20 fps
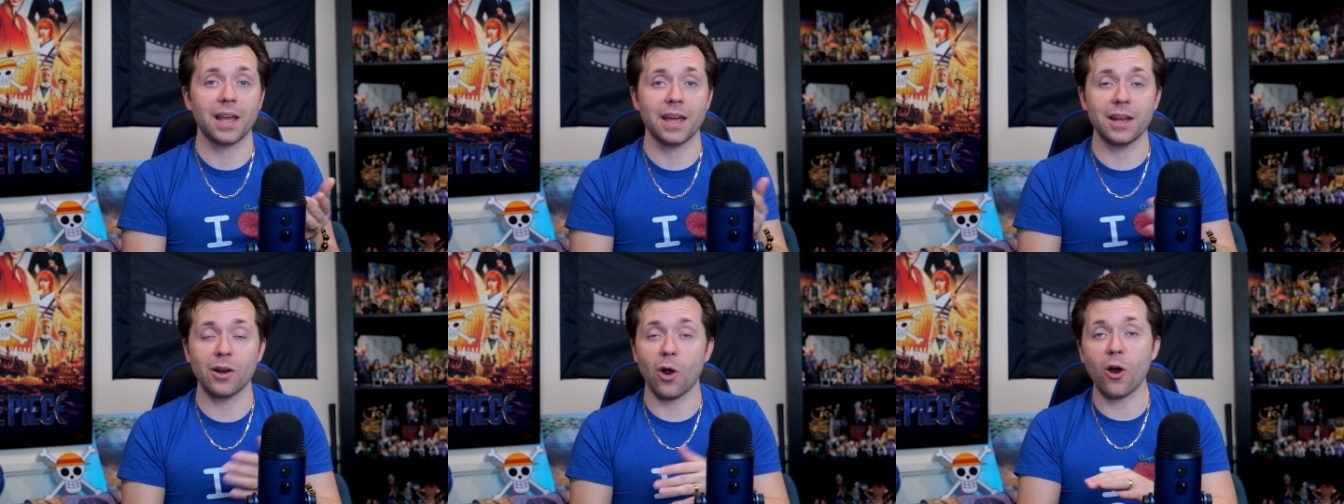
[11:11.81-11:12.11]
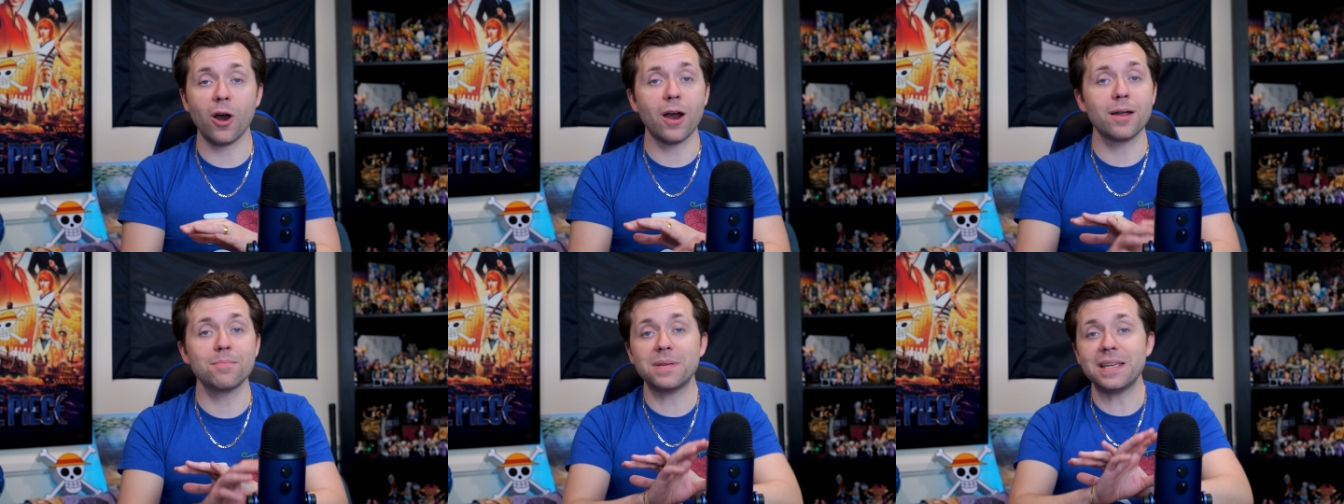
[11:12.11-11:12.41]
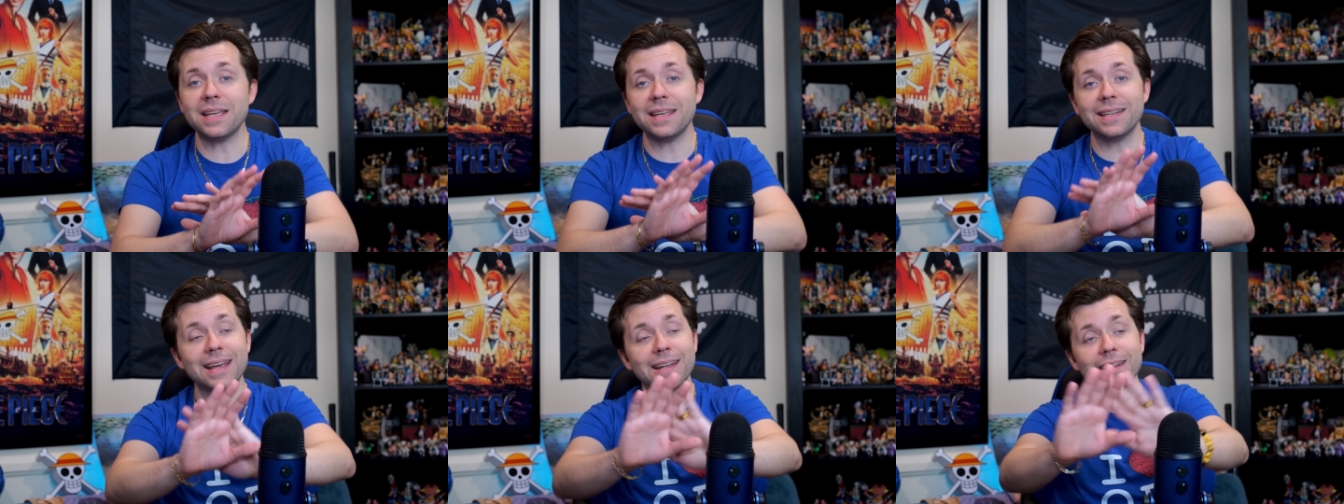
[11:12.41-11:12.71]
And RIP
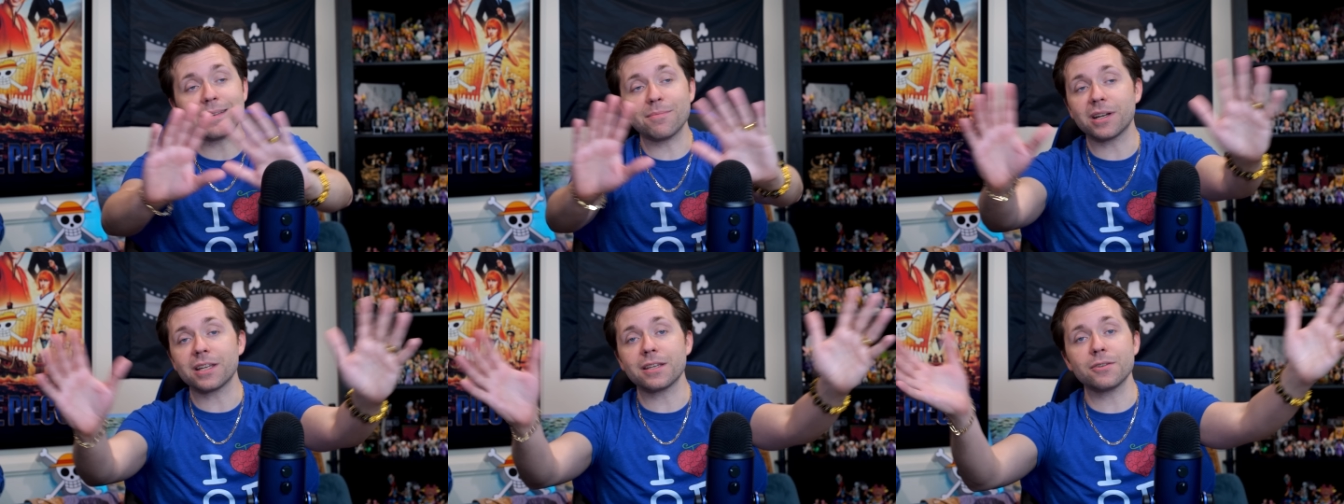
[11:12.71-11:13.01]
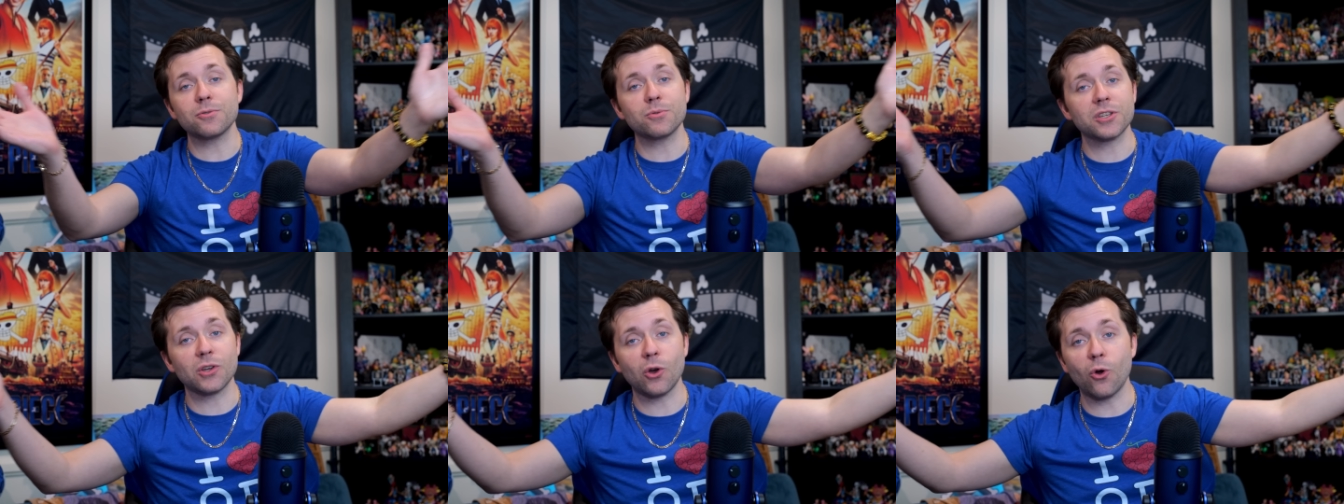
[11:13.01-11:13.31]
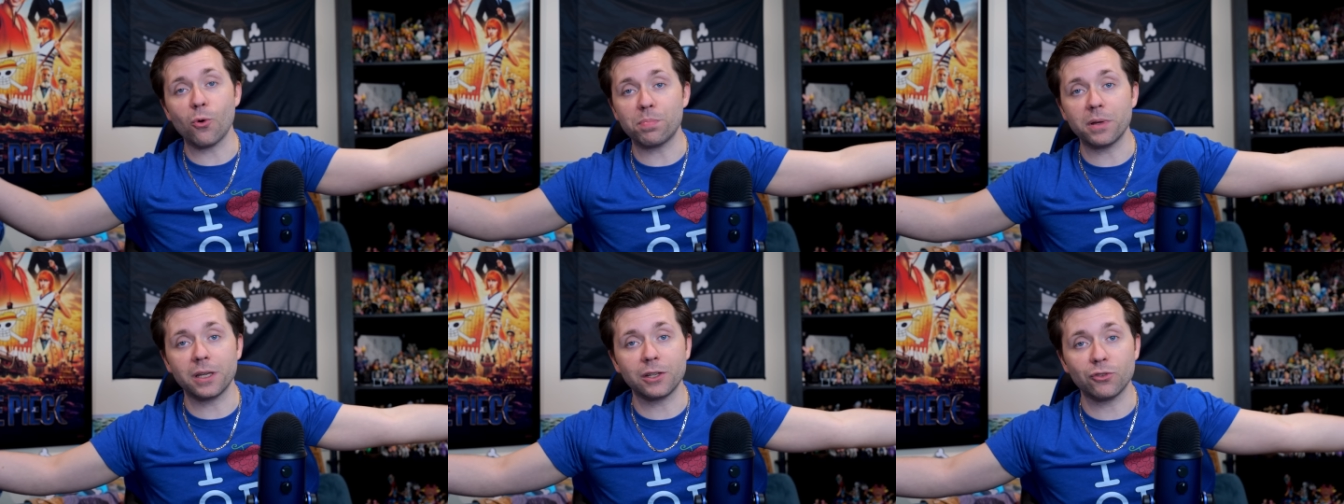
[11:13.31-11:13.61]
to anybody who was
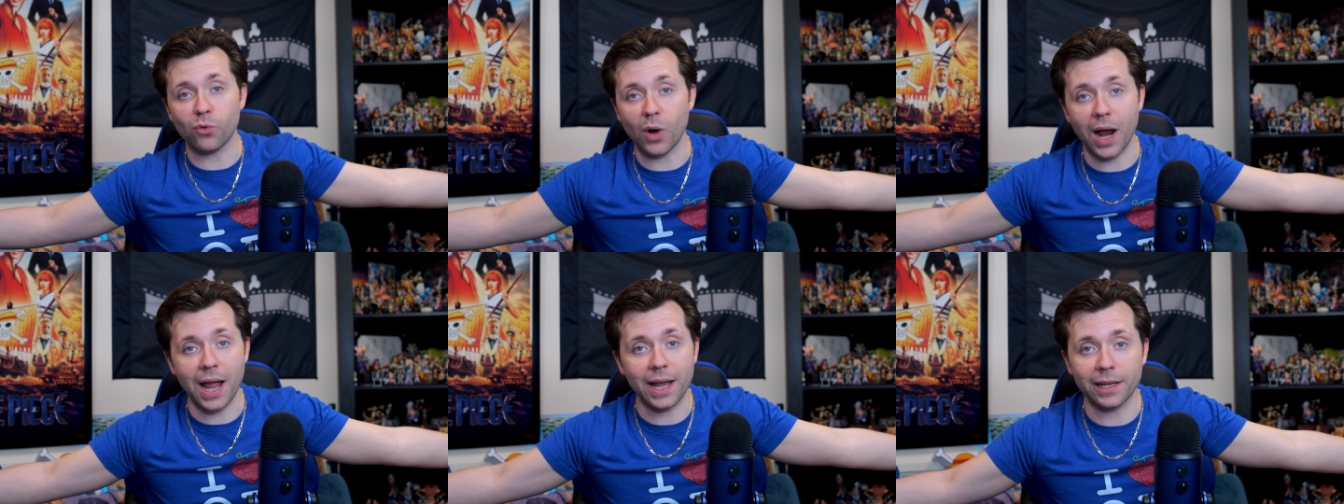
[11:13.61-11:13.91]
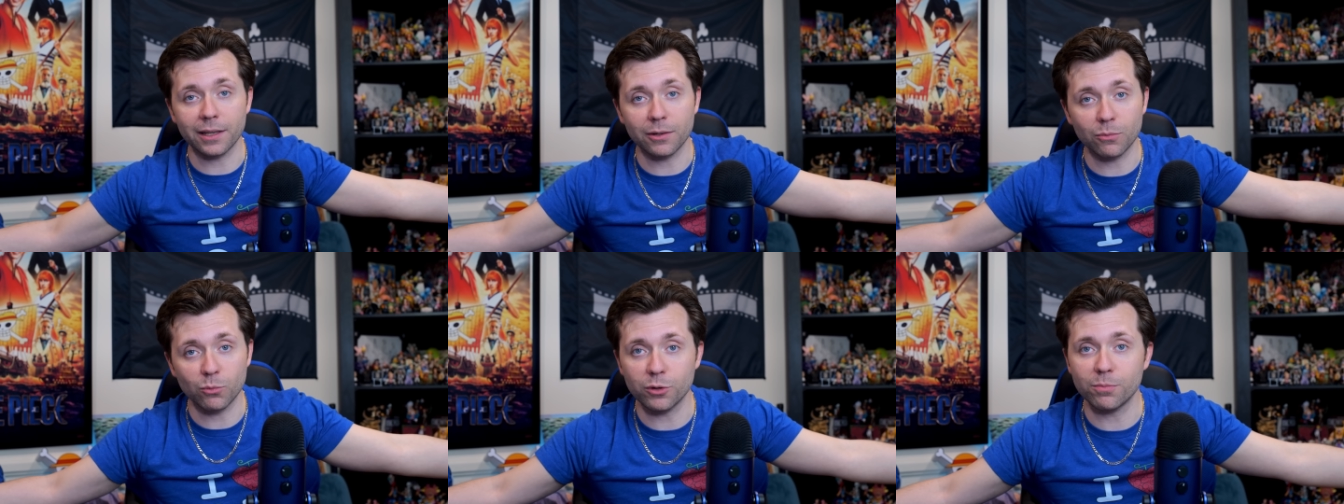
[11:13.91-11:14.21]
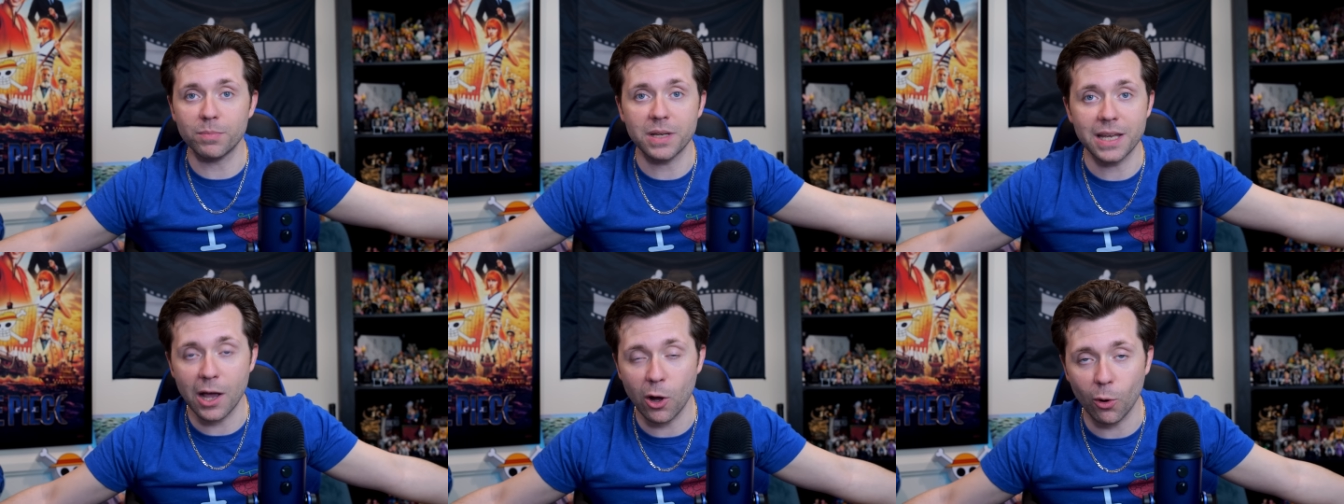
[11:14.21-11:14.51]
hoping Dragon
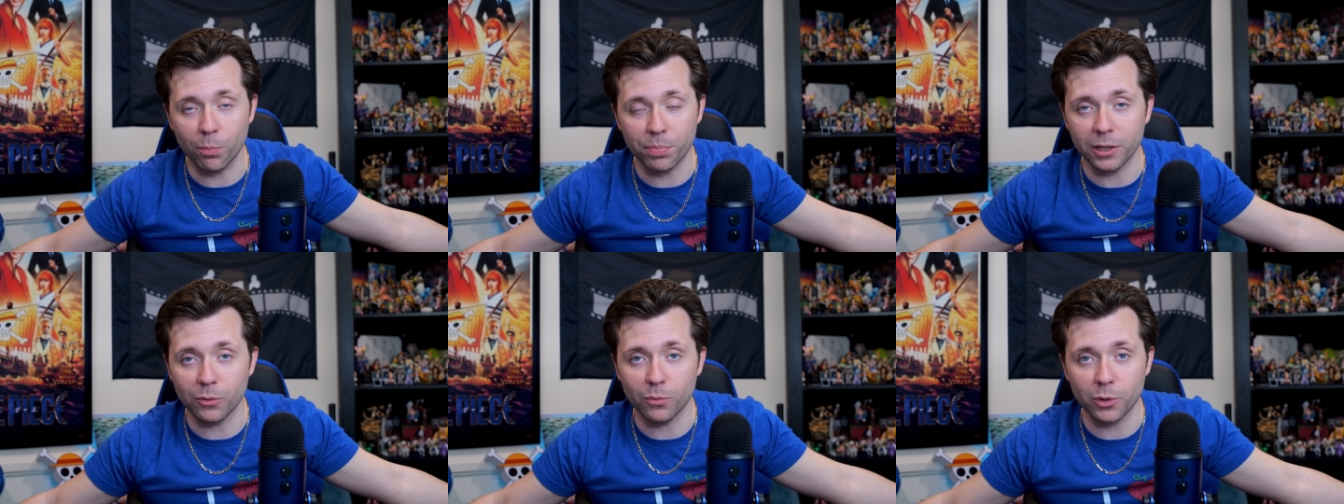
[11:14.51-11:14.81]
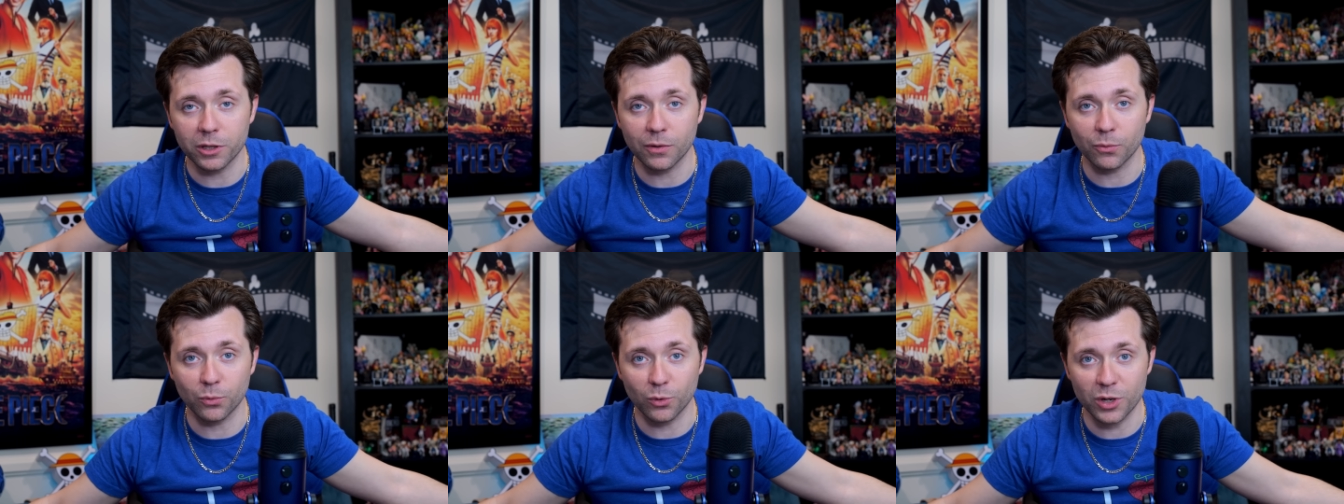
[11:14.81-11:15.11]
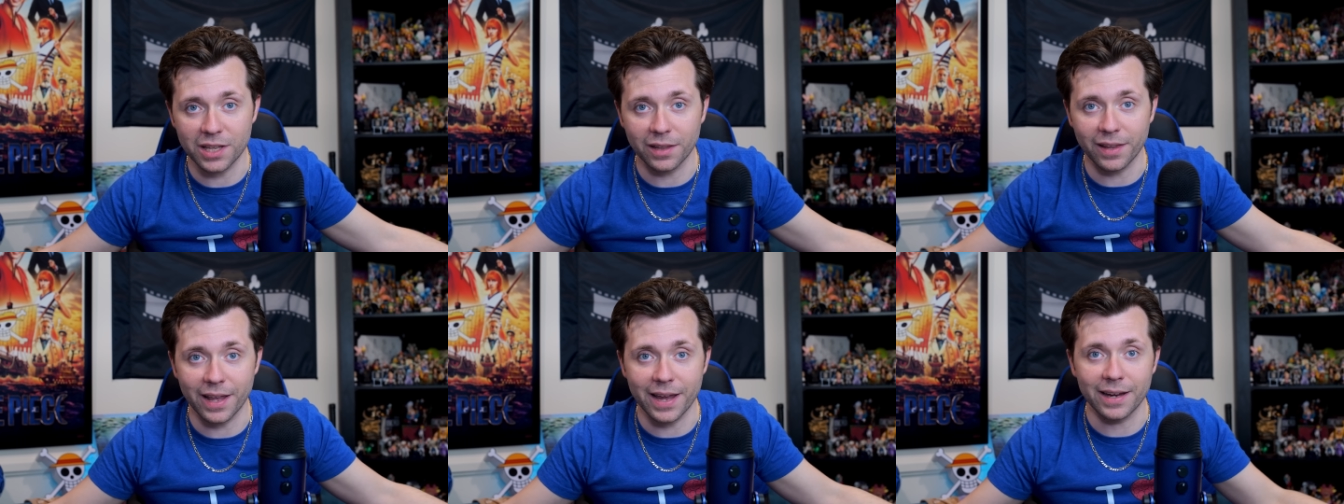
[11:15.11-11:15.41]
would be helping with the
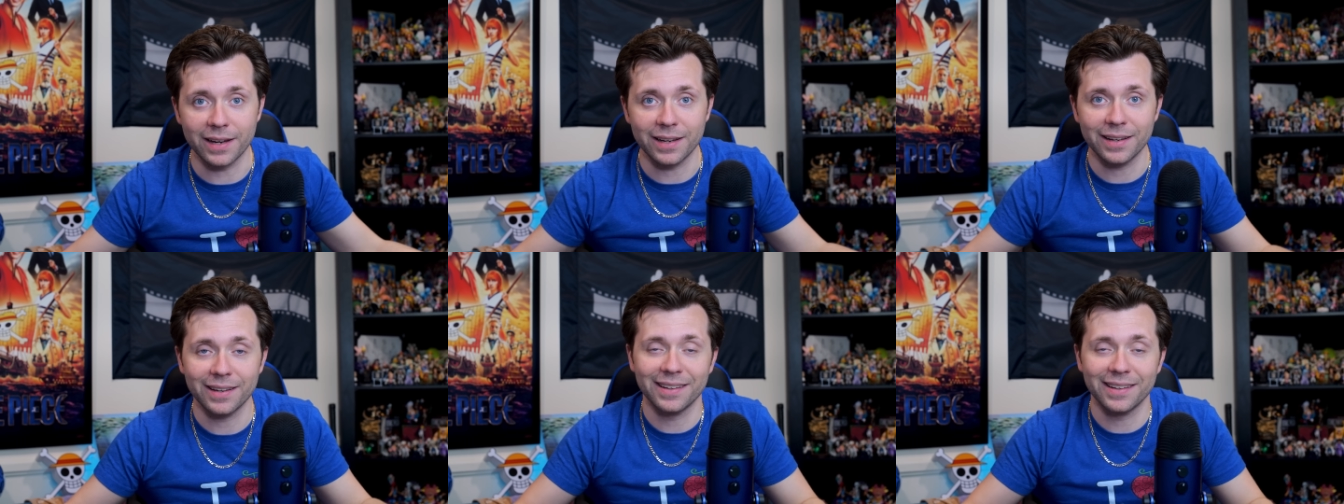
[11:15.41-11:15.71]
relay.